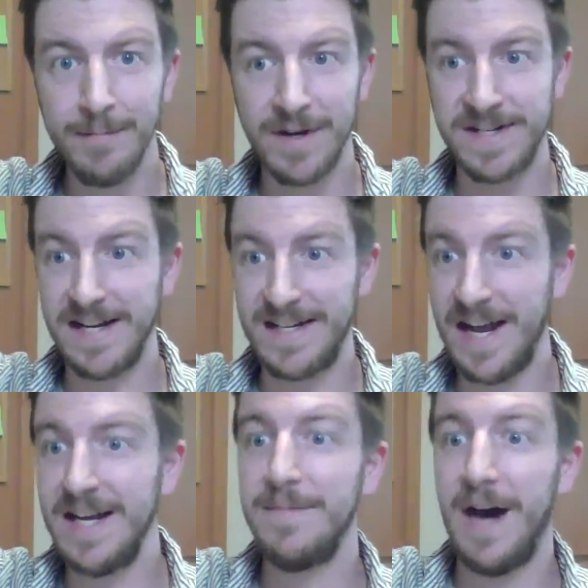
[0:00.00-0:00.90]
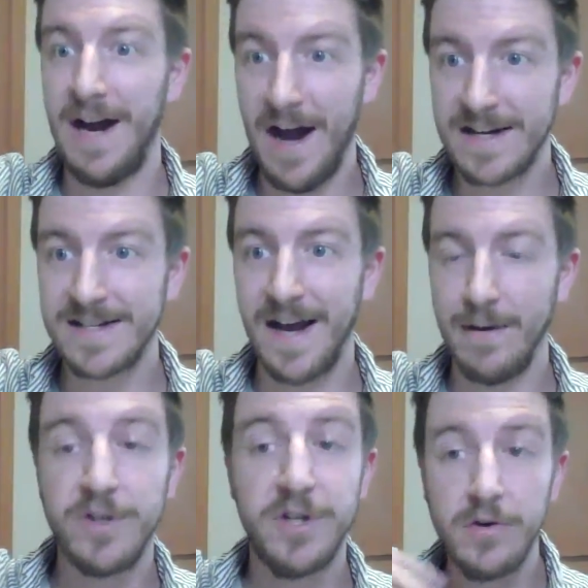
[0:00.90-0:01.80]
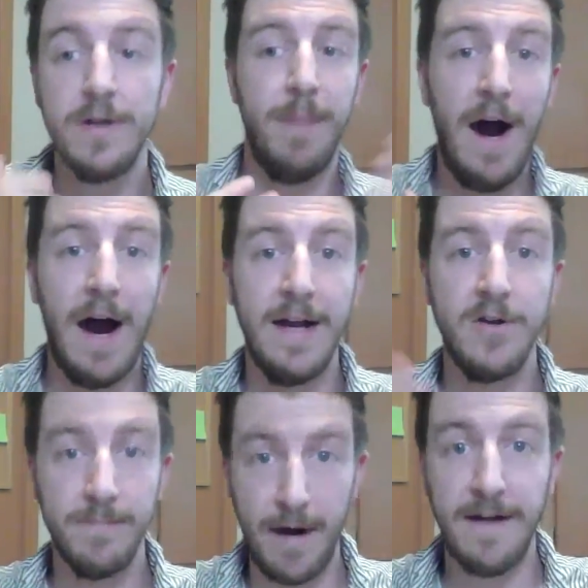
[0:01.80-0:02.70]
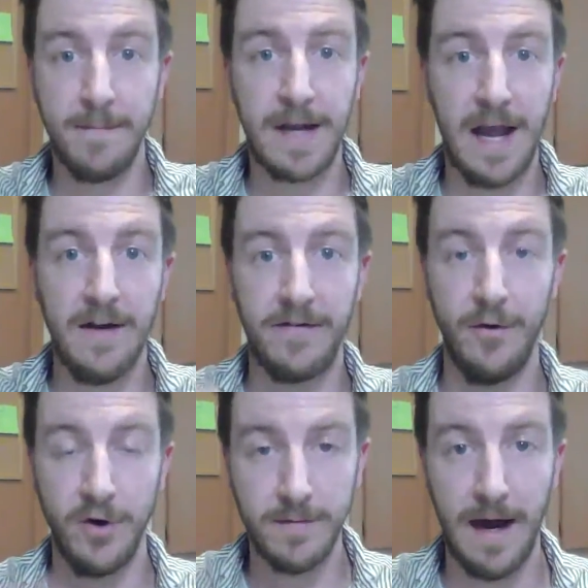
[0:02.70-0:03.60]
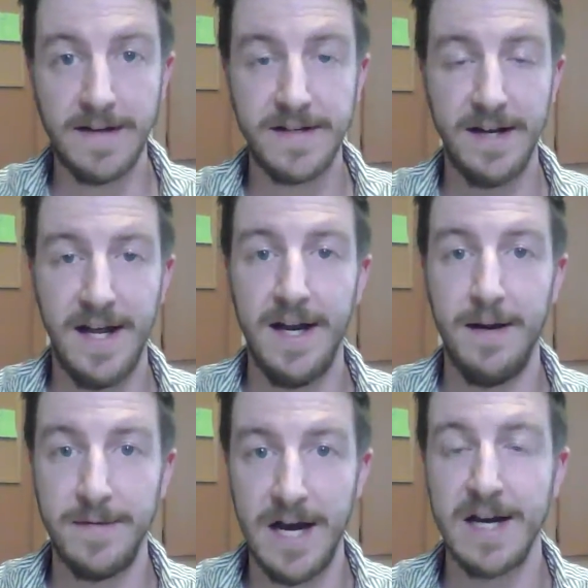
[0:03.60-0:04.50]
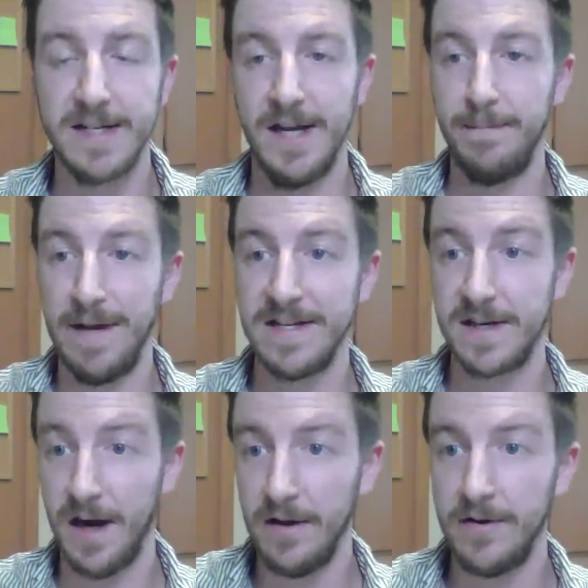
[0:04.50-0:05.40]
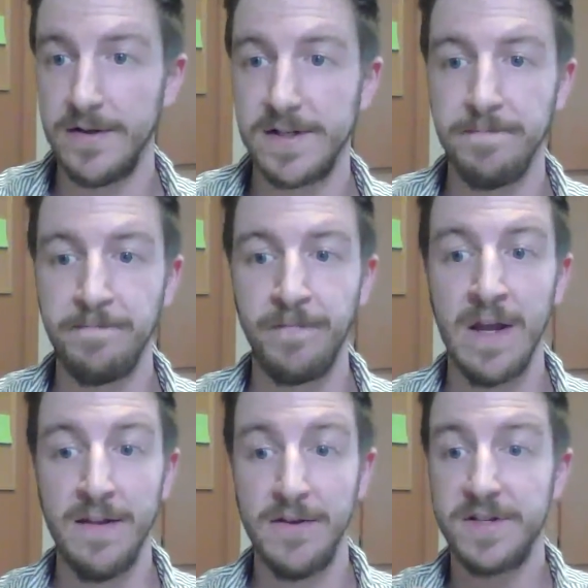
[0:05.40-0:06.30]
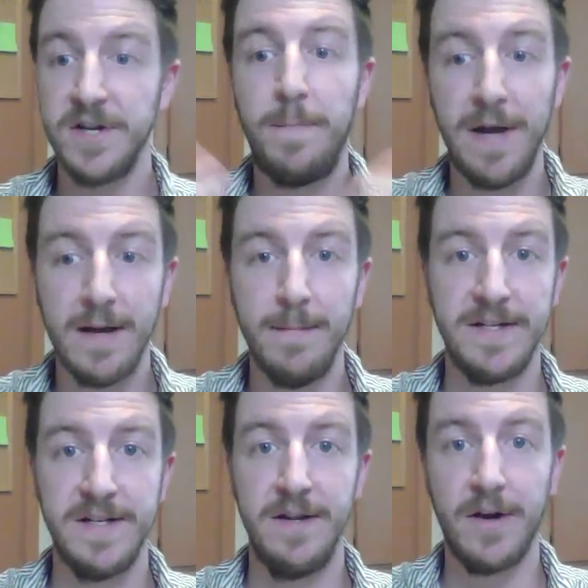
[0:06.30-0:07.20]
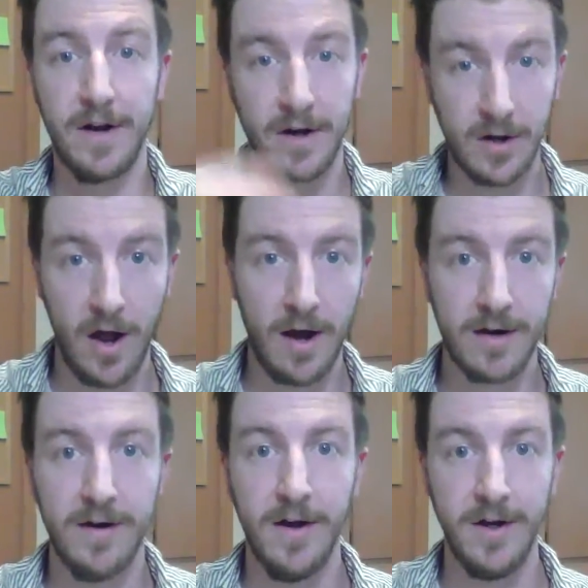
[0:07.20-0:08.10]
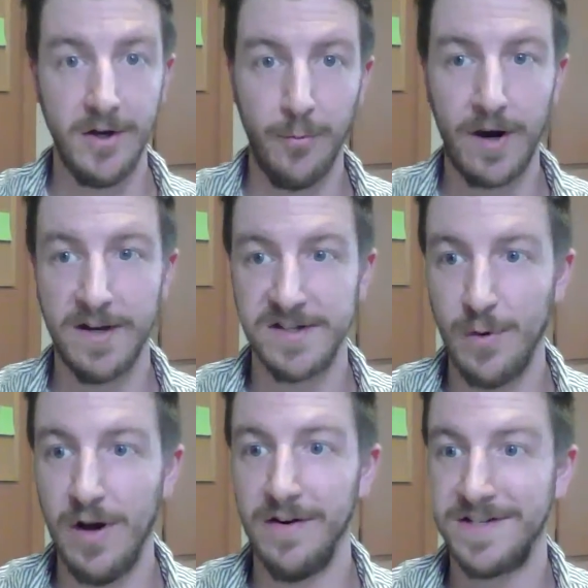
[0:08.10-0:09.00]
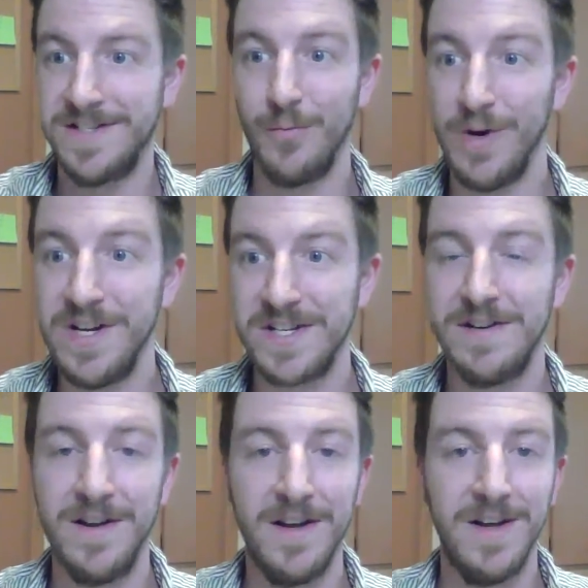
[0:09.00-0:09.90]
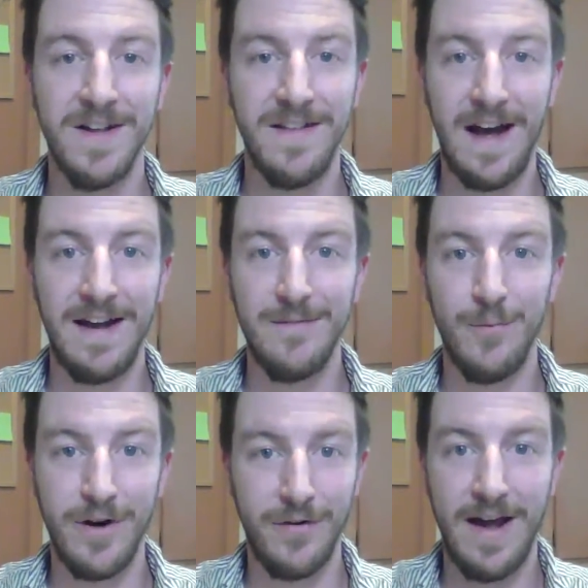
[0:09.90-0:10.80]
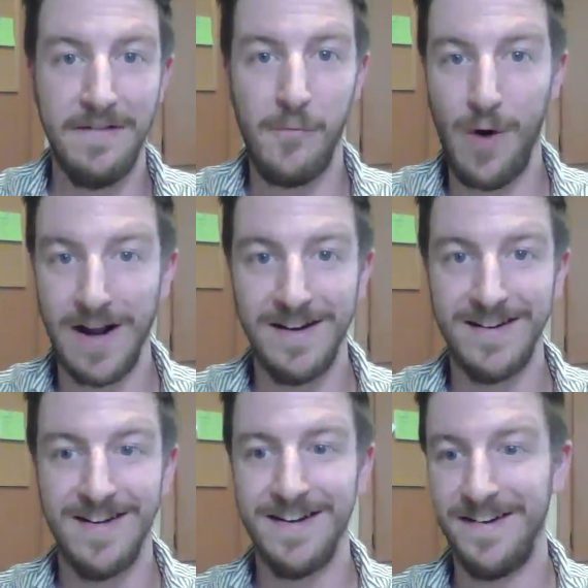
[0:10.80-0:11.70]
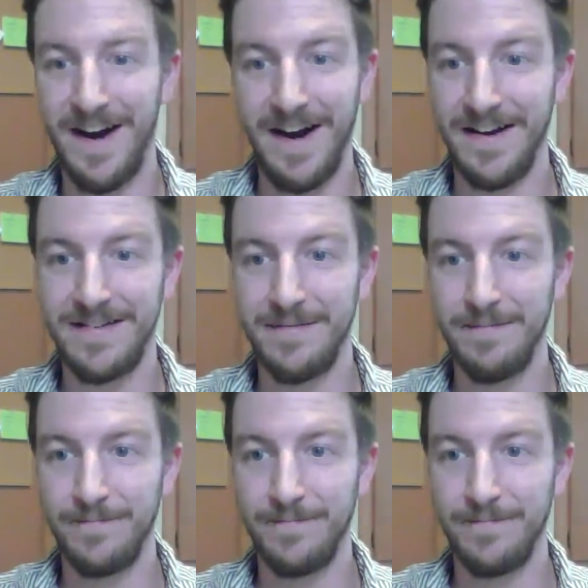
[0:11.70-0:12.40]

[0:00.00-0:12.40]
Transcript: but titanium dioxide, which you can buy from a candle store. You can buy titanium dioxide-based colors. They're still pigments, and they're going to clog your wick as well. It's the reason that we don't have white dyes.